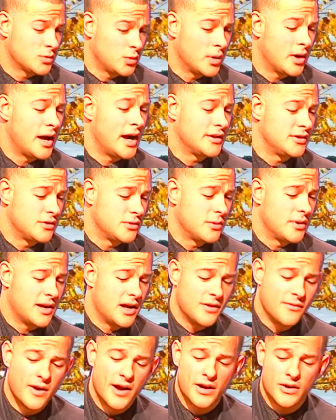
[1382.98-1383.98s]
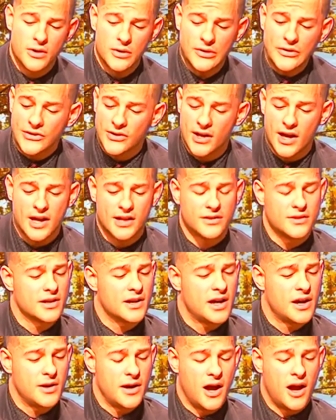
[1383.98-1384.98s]
I do. Whenever I go into anything,
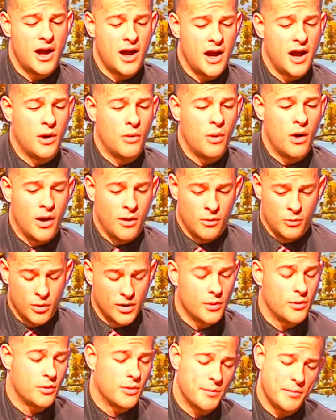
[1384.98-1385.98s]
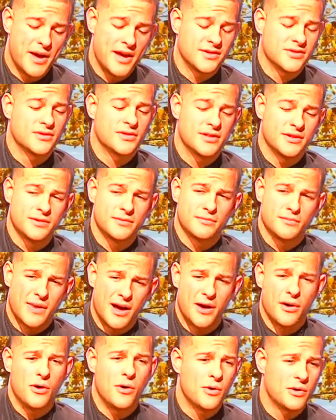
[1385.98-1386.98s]
basically
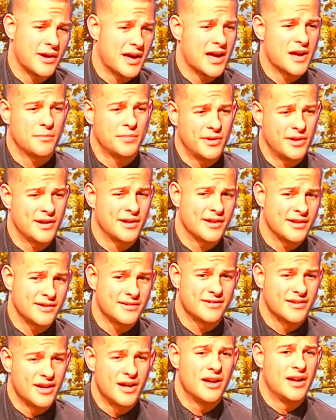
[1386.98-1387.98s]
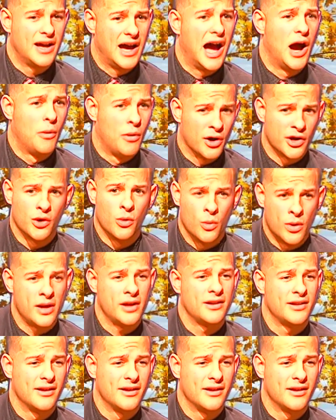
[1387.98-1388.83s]
my whole game plan is I want to win.